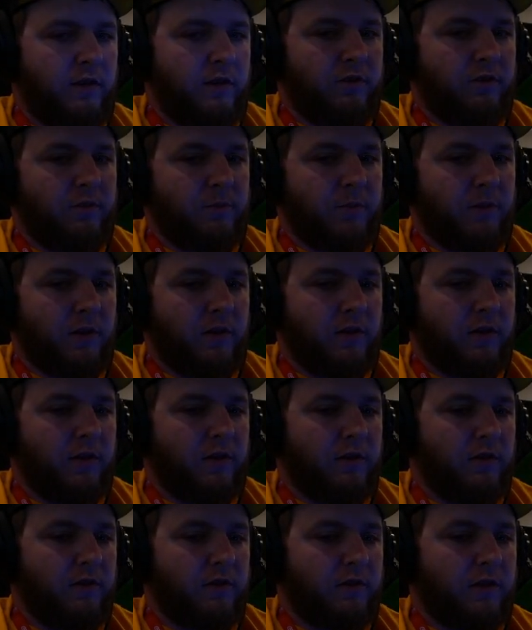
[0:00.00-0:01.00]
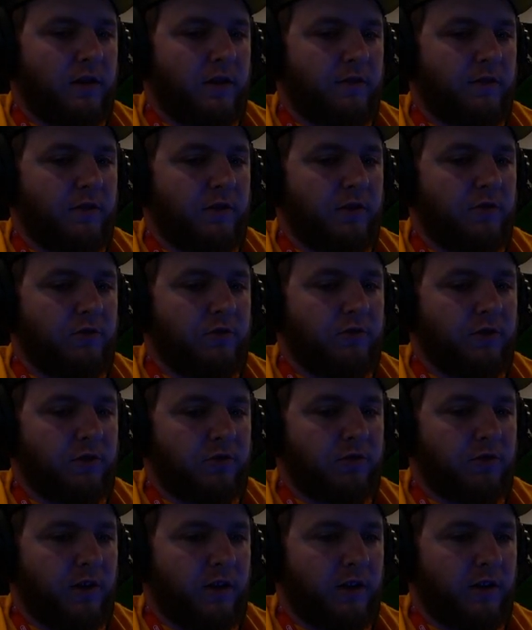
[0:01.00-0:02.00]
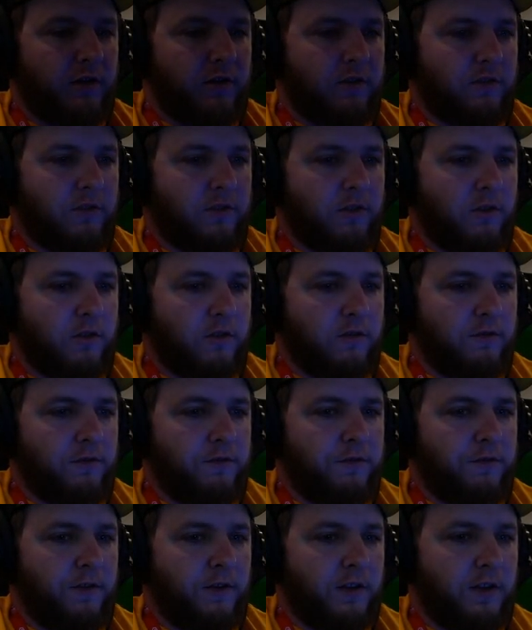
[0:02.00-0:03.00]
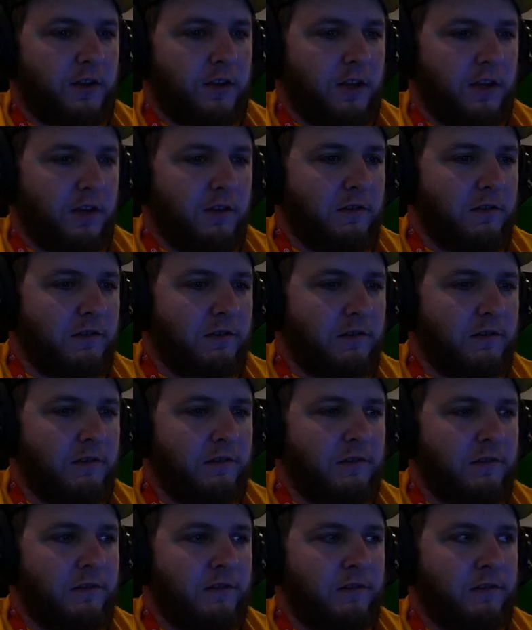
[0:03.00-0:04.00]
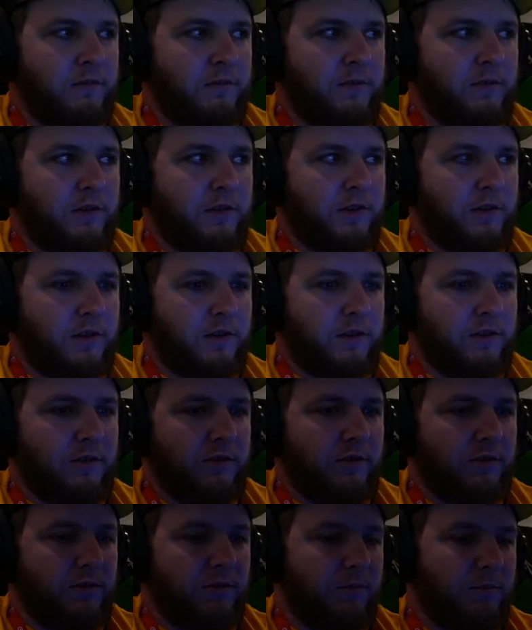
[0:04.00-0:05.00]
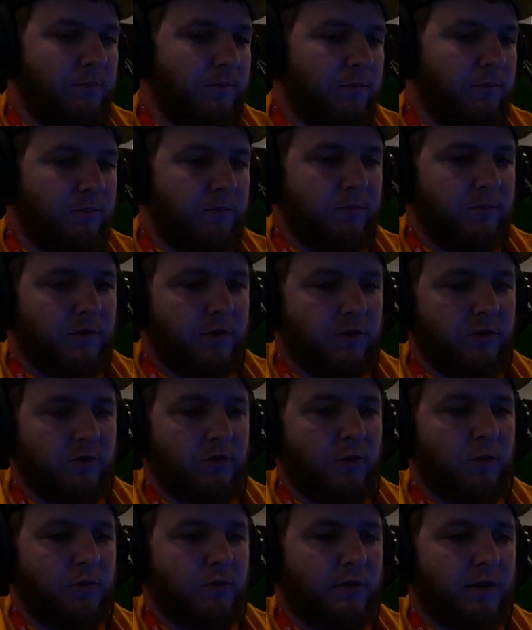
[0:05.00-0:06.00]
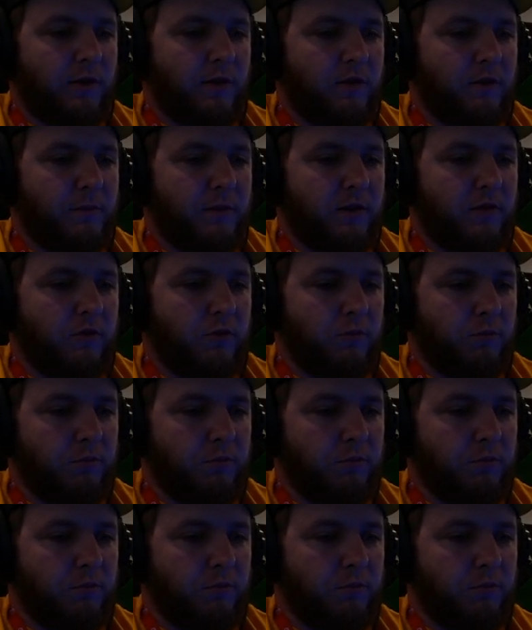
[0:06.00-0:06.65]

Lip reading: is probably kind of an interesting track. It's called Infinity. Because you're just going around in a big loop.